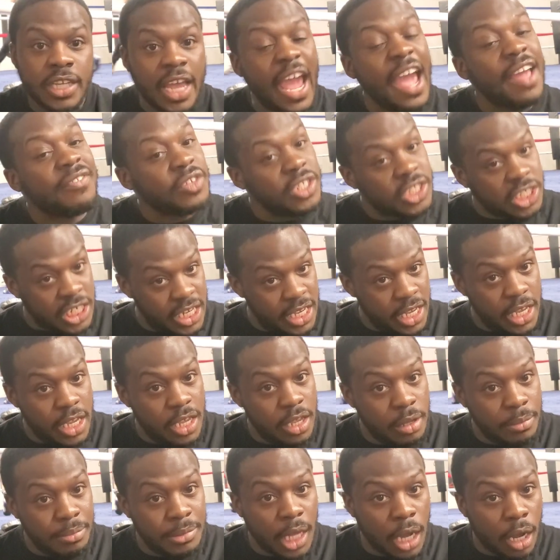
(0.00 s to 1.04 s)
After she hit
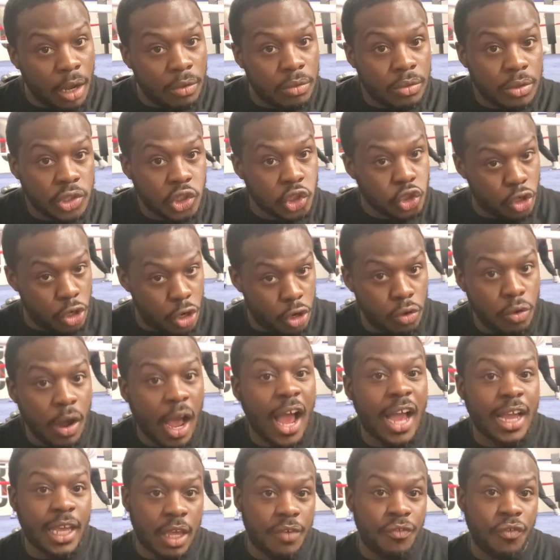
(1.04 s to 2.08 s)
him, though, true.
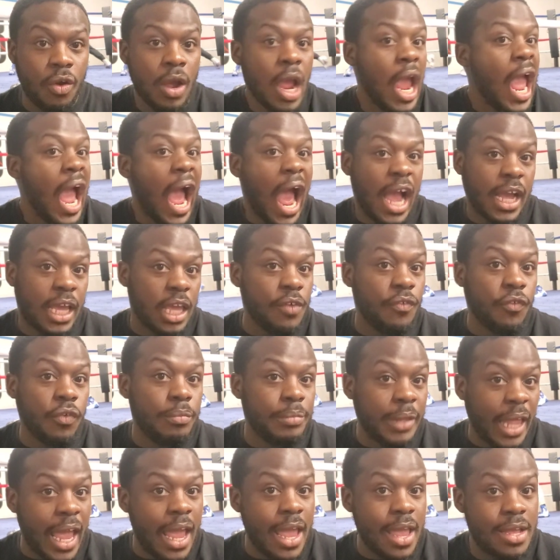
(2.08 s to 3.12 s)
I give him
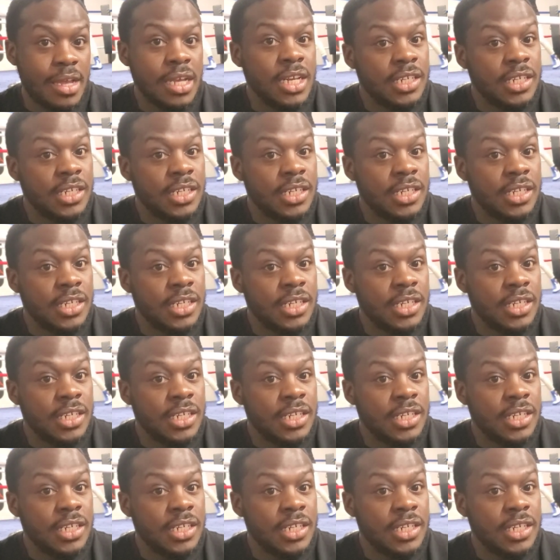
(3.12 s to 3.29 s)
that.